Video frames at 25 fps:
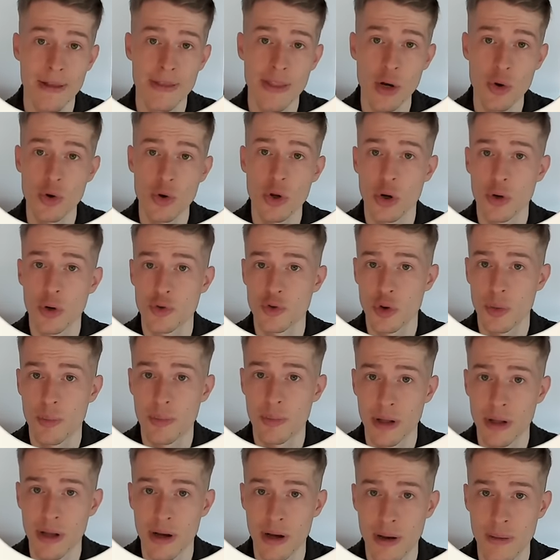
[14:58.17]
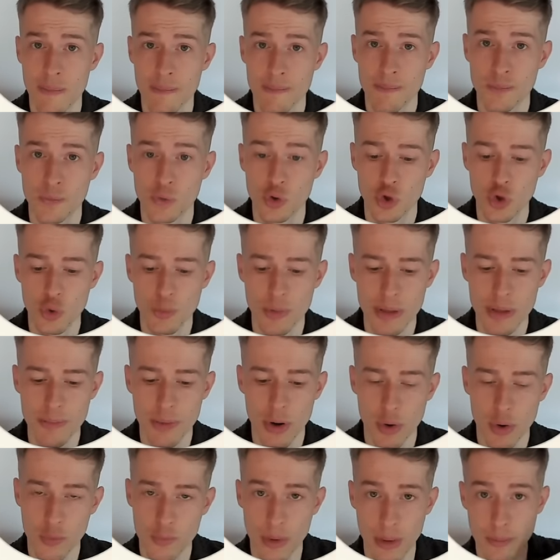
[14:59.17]
Then you can also apply to be
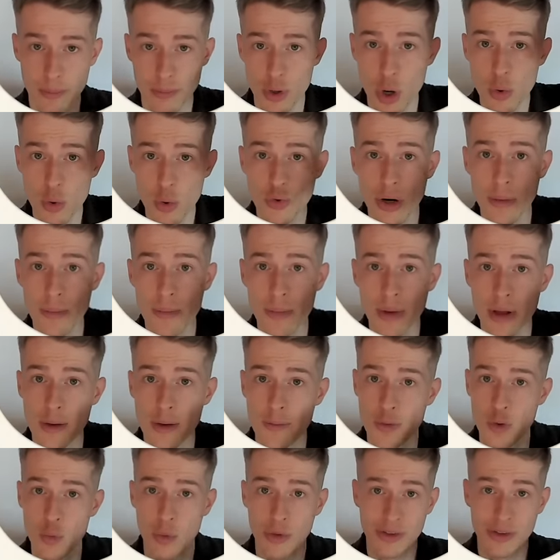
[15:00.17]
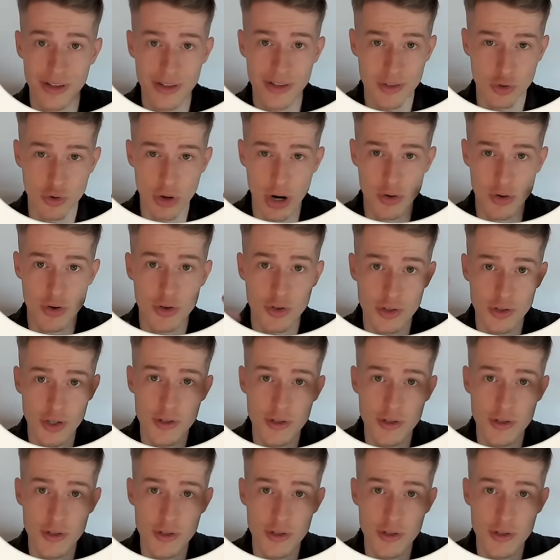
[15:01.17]
part of my program if you want a structured